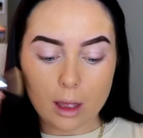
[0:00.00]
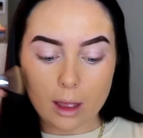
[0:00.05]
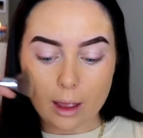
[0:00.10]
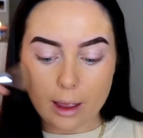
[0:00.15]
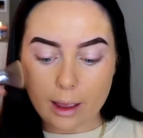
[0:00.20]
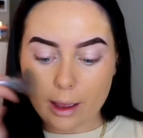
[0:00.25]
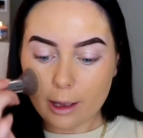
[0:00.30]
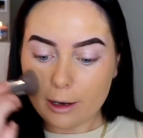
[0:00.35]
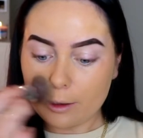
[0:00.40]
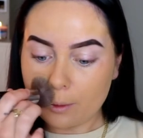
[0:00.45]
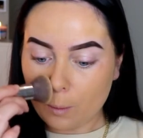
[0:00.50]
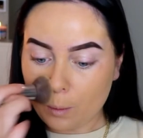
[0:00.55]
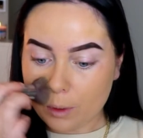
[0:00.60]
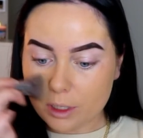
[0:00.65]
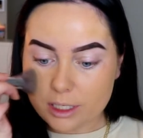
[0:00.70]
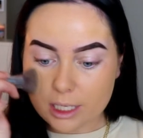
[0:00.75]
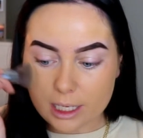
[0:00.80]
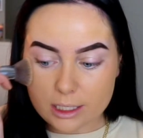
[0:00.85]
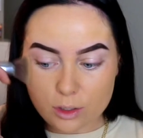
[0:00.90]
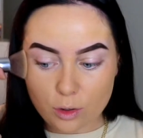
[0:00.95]
And
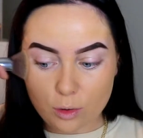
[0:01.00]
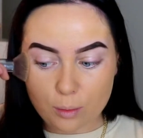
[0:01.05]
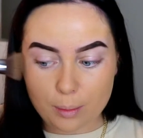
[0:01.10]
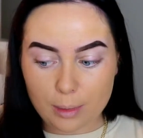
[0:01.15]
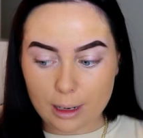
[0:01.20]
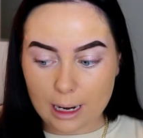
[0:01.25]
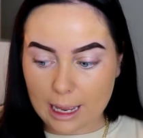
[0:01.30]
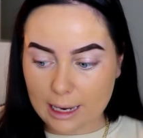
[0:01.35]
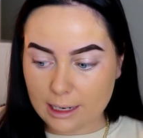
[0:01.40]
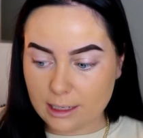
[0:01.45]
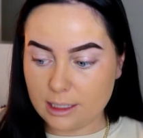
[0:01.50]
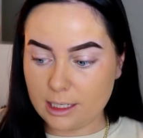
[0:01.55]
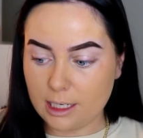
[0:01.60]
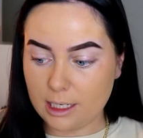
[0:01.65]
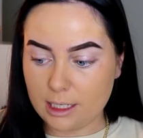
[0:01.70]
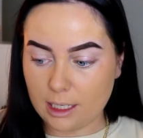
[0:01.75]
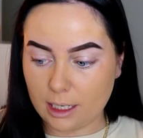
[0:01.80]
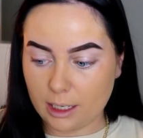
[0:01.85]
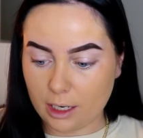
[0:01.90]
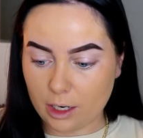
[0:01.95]
once that's all blended,
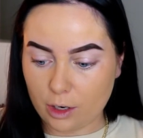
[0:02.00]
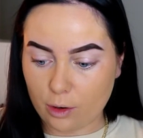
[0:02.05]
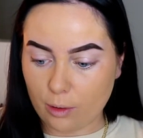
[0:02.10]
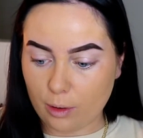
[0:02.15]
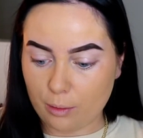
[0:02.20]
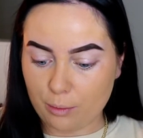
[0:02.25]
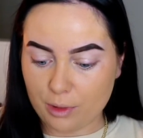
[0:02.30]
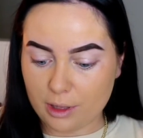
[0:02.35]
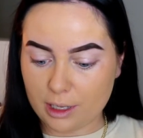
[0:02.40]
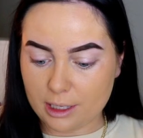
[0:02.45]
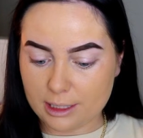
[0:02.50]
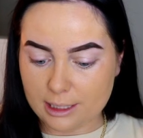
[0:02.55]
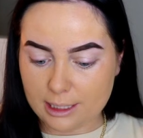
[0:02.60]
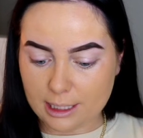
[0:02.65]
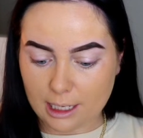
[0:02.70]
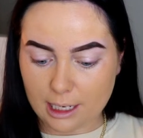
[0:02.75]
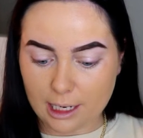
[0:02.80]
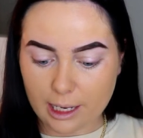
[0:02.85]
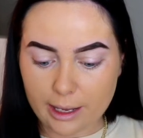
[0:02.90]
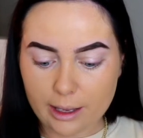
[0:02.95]
I'm going to go in with
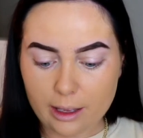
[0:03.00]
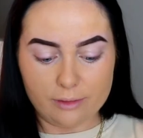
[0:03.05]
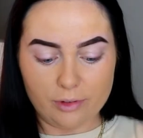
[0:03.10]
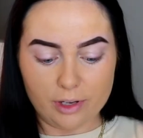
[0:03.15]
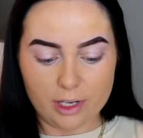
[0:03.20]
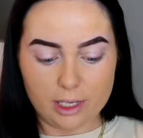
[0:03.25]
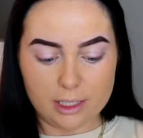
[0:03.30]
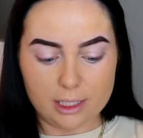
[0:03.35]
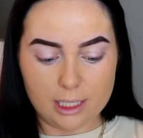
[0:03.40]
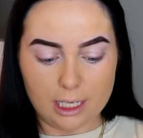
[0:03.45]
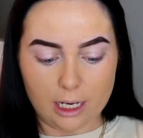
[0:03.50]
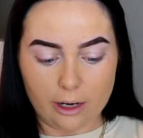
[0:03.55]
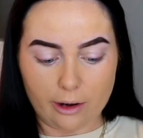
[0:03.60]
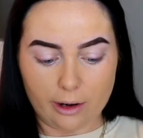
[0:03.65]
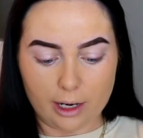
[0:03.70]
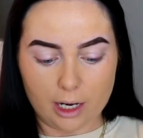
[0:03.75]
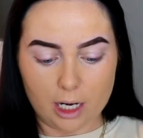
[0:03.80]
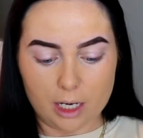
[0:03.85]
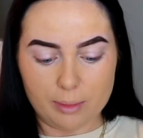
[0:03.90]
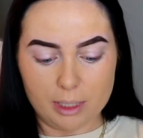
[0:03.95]
concealer. For concealer, I'm
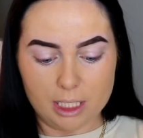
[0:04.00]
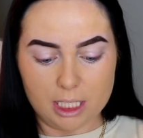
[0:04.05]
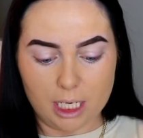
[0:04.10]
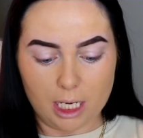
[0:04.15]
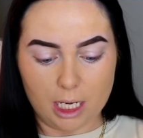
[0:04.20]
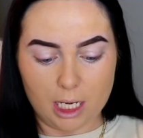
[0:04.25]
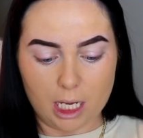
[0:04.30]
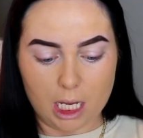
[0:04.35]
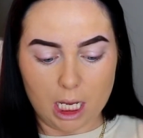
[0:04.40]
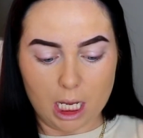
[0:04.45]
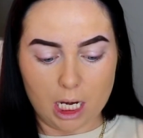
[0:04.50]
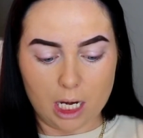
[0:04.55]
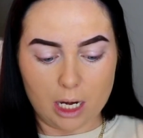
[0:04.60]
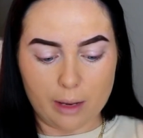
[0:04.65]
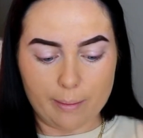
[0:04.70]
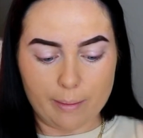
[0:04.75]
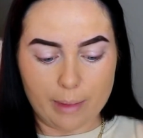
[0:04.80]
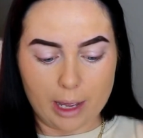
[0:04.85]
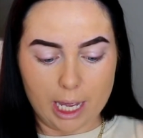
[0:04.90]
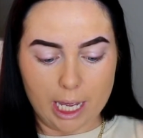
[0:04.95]
going to be taking
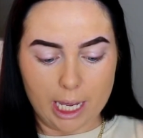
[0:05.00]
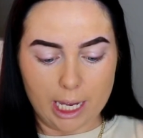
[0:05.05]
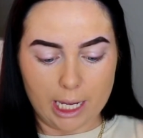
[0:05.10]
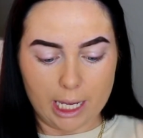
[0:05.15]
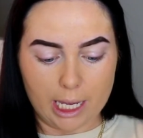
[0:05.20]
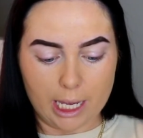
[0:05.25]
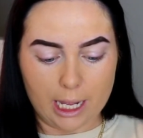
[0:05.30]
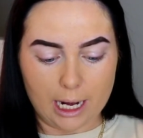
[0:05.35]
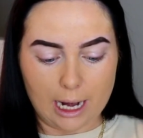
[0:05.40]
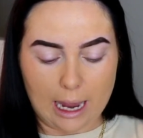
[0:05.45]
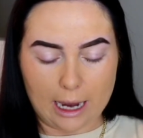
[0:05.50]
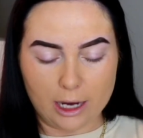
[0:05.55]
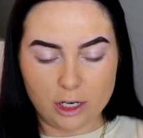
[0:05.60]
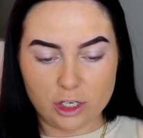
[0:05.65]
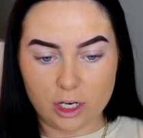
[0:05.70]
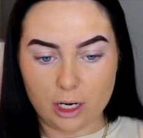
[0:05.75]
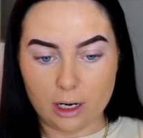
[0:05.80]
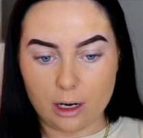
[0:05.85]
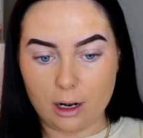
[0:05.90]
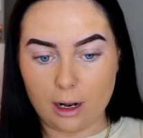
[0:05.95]
my
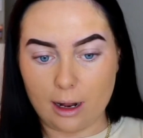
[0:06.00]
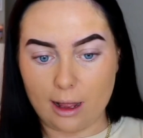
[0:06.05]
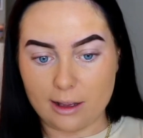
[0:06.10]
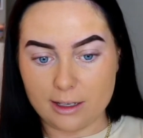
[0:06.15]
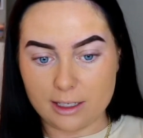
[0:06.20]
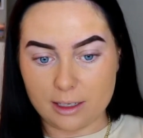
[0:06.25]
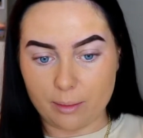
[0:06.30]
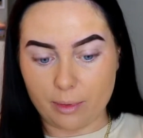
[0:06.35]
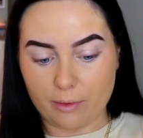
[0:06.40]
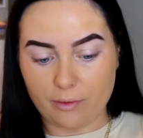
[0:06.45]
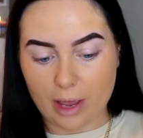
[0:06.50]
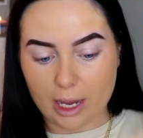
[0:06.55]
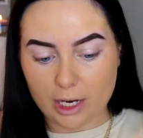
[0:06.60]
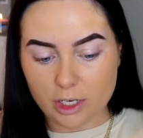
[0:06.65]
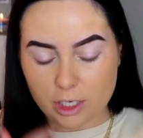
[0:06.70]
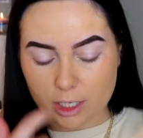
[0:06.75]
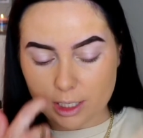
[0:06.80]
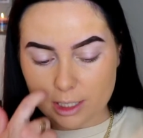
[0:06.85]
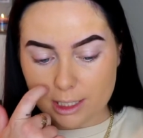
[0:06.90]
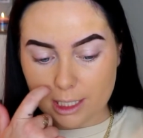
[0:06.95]
Collection Lasting
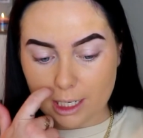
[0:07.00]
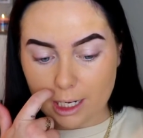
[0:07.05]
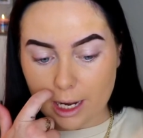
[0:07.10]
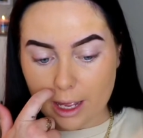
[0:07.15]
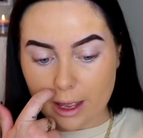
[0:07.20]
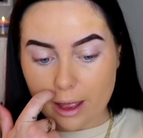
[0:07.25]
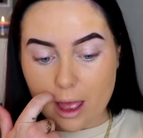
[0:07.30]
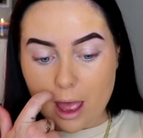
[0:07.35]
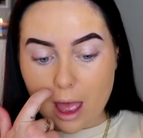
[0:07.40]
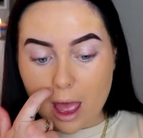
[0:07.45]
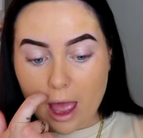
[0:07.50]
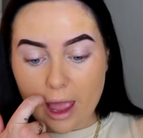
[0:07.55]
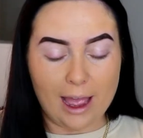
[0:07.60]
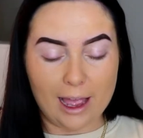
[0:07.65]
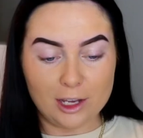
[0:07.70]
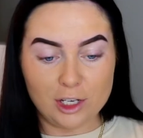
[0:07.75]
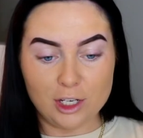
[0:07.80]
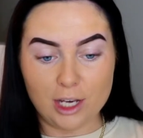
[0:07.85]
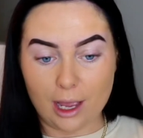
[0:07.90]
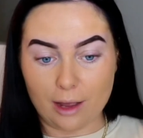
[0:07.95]
Perfection concealer. I
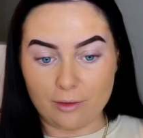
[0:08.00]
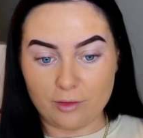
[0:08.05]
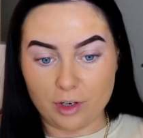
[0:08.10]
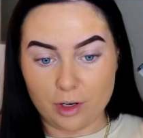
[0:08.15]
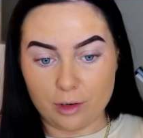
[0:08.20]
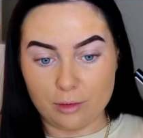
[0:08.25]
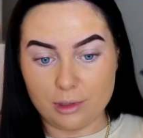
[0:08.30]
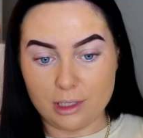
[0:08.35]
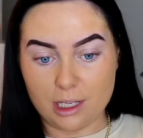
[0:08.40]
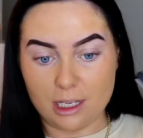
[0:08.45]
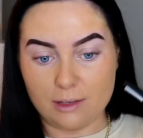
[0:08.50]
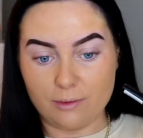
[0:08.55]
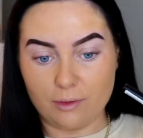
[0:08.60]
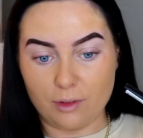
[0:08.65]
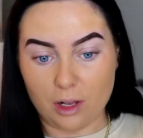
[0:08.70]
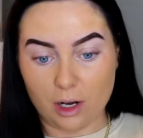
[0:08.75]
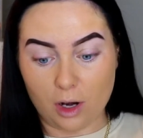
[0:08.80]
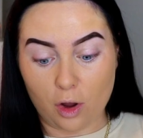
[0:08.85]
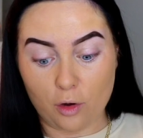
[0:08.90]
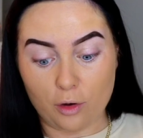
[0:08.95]
actually haven't used this for
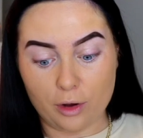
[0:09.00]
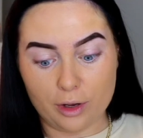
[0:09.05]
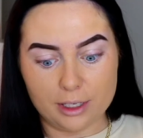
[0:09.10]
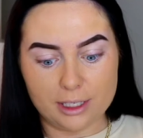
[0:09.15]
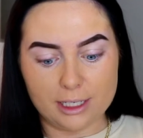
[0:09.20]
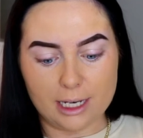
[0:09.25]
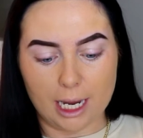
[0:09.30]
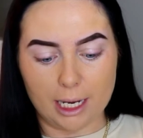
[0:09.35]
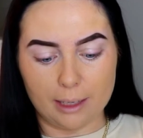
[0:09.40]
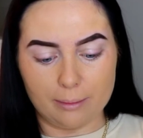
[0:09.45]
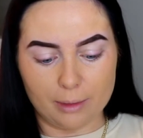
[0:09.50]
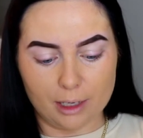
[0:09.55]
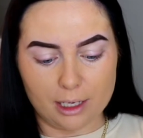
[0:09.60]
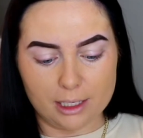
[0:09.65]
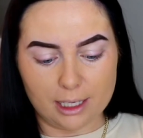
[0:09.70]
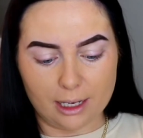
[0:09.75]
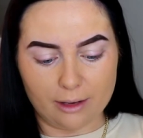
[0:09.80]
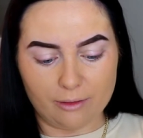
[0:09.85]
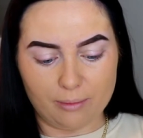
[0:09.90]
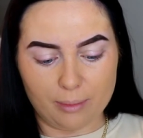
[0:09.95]
the longest time because
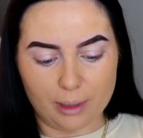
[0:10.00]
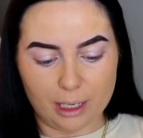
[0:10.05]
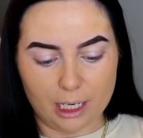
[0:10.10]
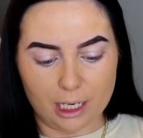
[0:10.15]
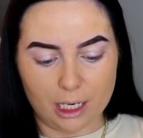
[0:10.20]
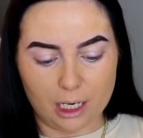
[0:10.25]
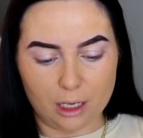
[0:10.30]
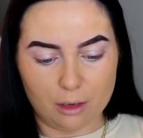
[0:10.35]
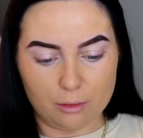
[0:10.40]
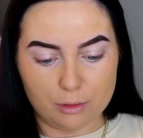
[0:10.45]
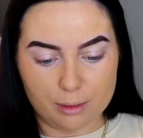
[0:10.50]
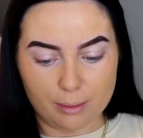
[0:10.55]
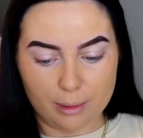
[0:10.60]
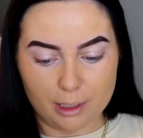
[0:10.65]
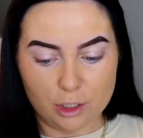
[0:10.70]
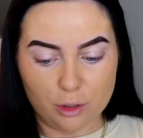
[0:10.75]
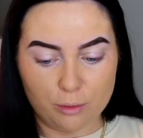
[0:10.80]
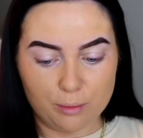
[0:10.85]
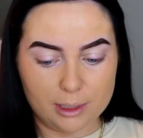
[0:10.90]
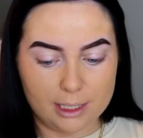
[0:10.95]
I've been using my
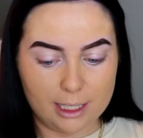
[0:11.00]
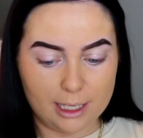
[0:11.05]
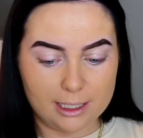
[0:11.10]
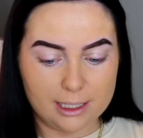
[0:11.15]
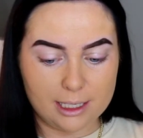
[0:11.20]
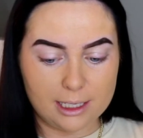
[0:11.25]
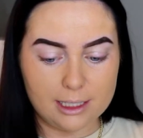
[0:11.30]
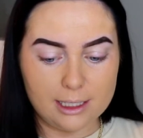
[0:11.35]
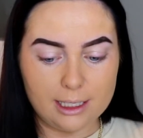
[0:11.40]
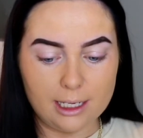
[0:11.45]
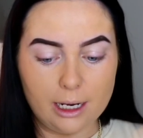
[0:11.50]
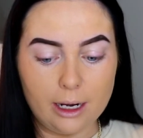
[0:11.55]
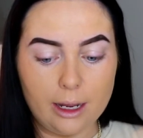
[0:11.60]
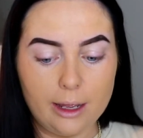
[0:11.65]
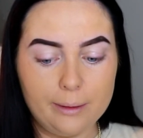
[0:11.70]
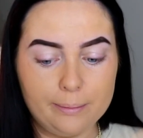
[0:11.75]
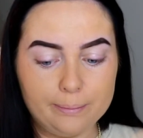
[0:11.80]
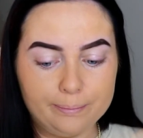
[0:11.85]
supersize concealer.